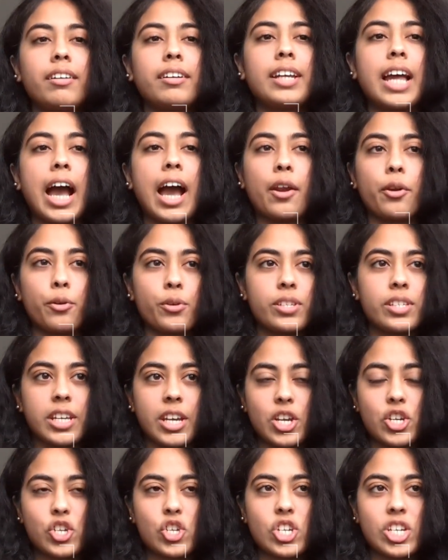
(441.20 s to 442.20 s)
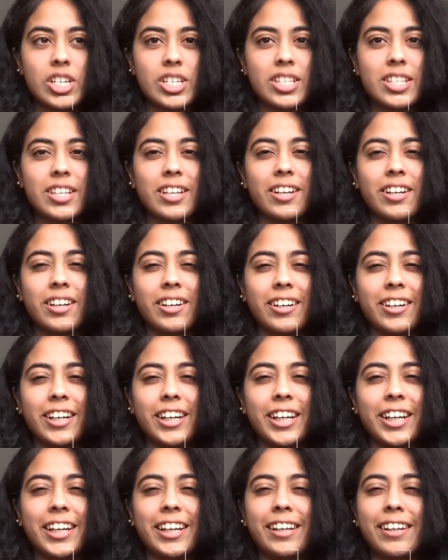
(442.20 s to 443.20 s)
tarot session.
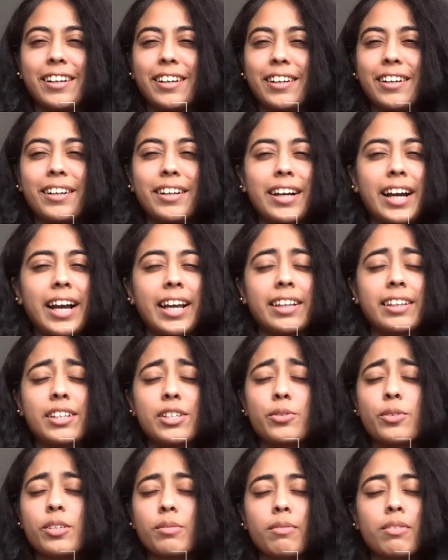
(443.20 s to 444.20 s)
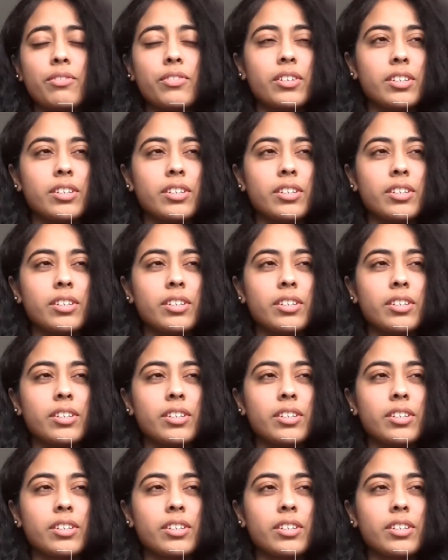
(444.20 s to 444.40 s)
This was my